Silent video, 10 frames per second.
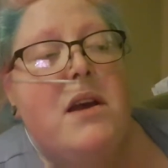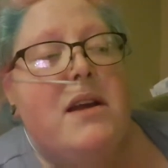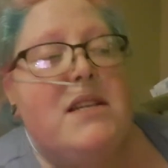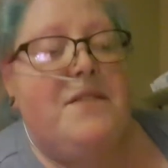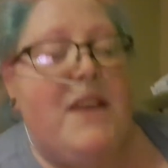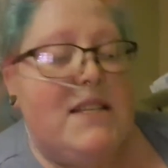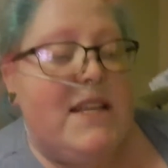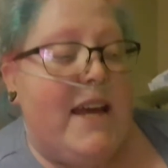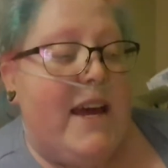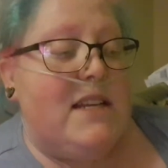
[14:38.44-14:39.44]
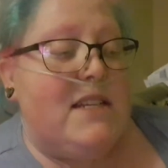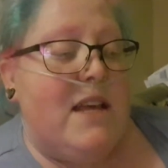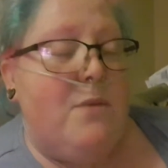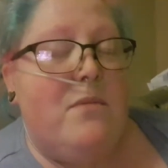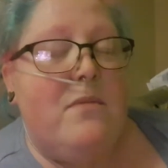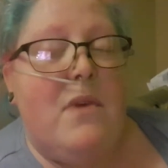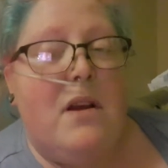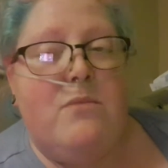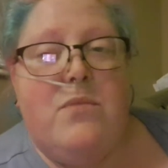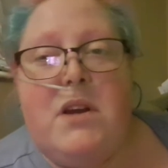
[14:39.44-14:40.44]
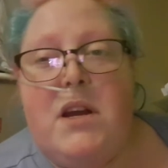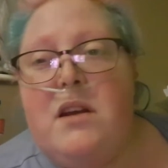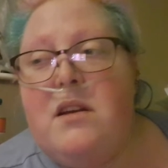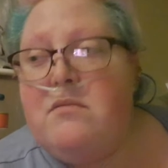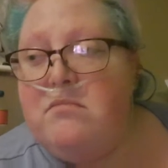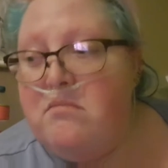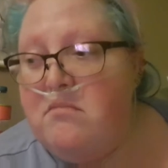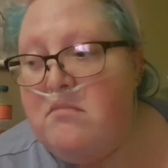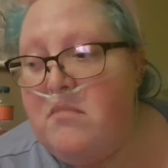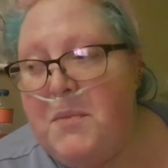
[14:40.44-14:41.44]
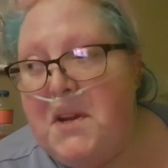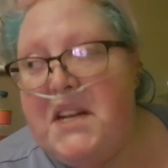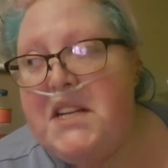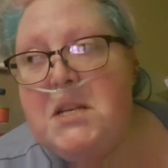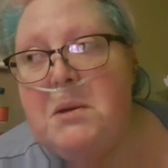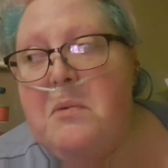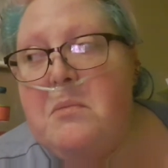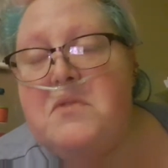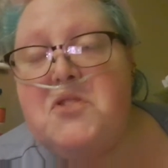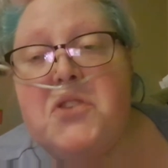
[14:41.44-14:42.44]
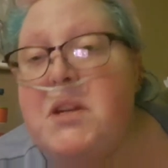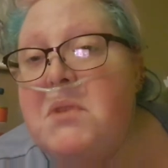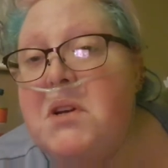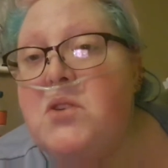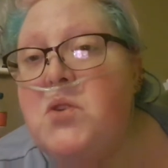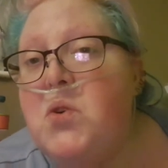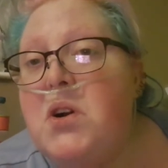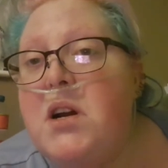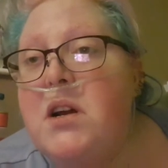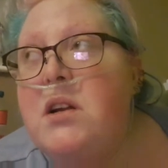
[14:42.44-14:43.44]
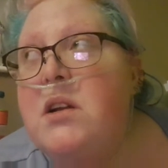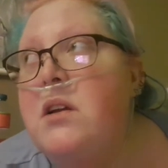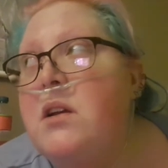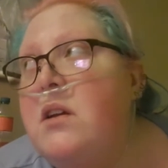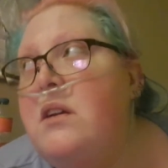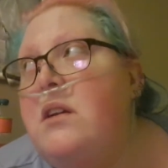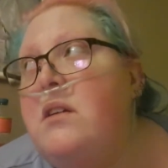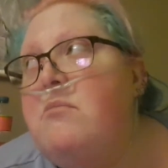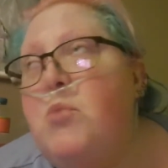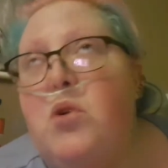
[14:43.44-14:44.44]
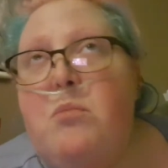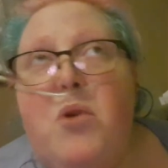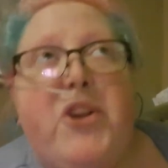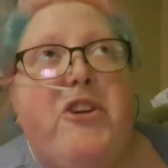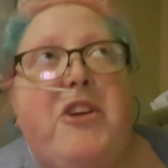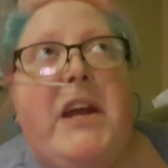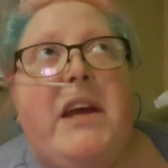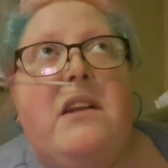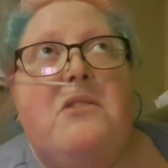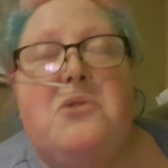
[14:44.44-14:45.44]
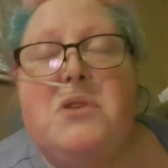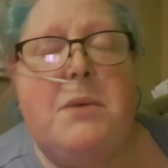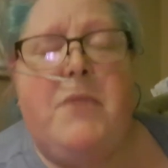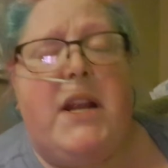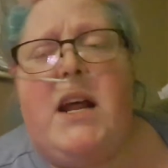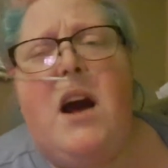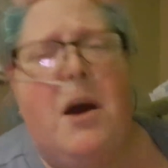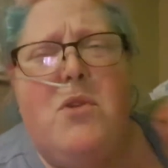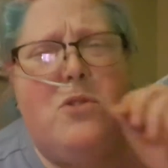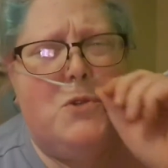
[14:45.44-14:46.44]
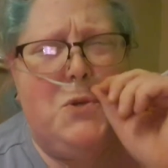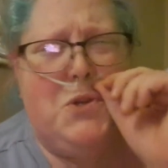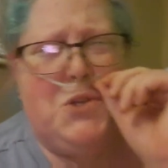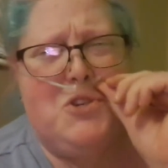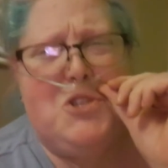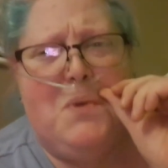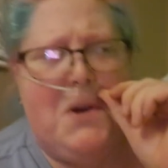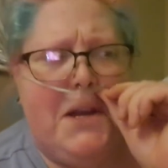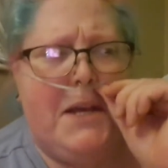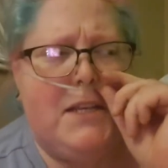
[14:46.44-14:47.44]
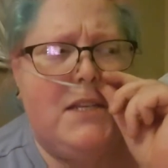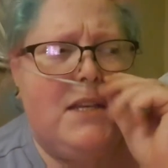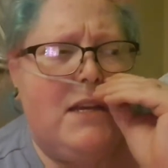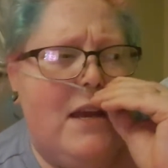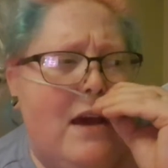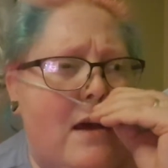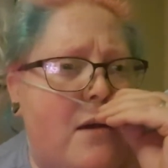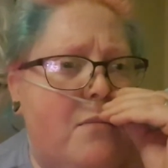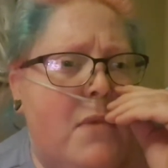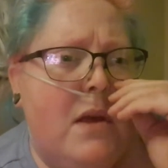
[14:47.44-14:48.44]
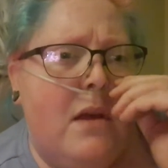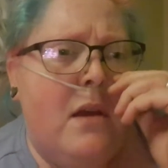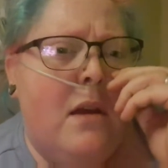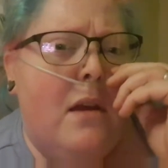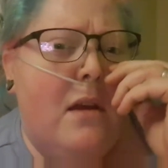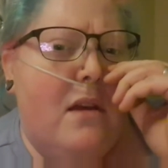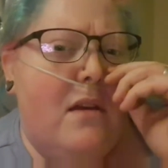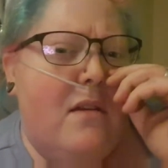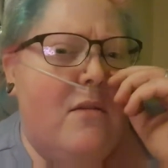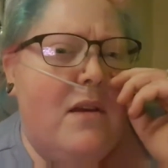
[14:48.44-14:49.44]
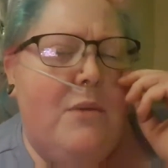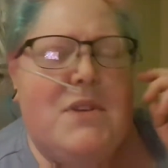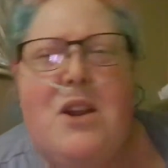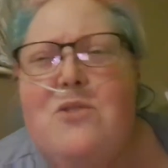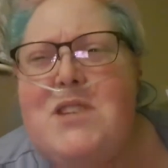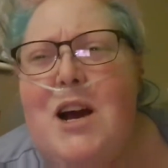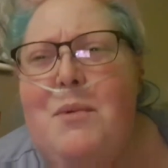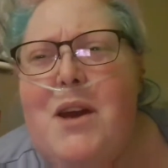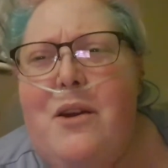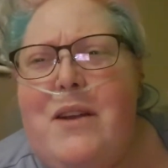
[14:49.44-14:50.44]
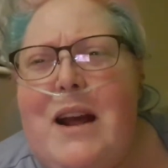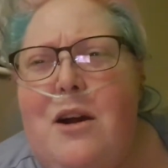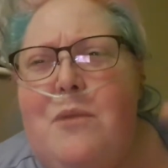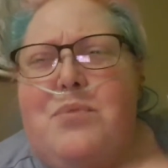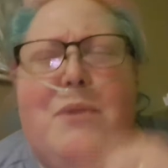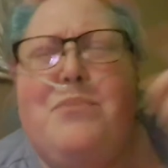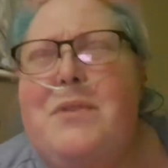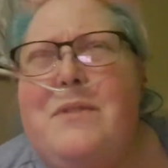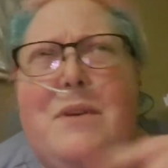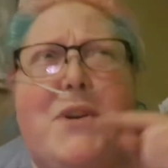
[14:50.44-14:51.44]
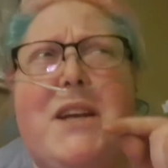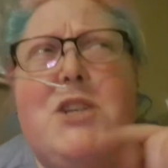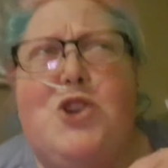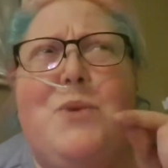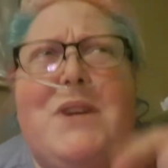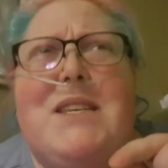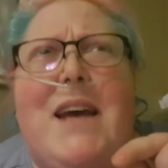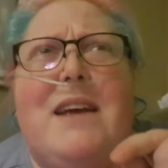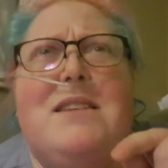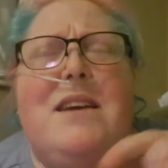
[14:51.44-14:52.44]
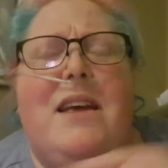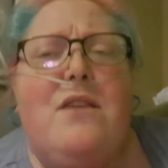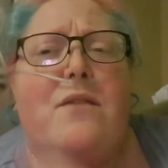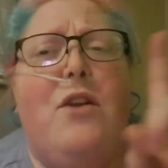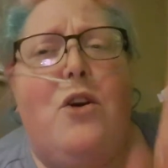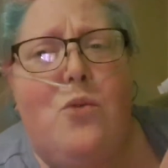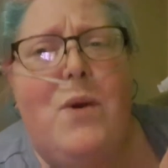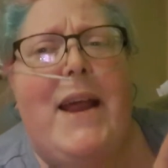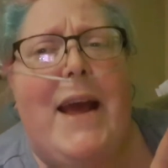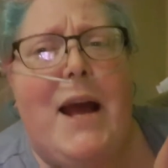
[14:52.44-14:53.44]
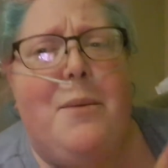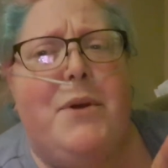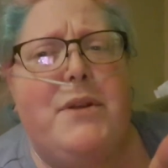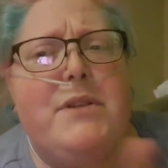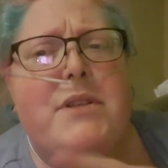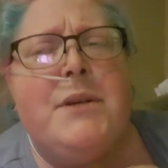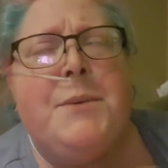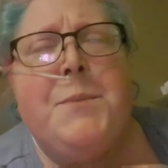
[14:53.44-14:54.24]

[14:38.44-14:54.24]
Because if that's the case, then I'm gonna need some form of treatment or more monitoring or something like that. I'm not all too sure, to be honest. It was a long time ago now. I'm pretty sure we said in the vlog when it happened.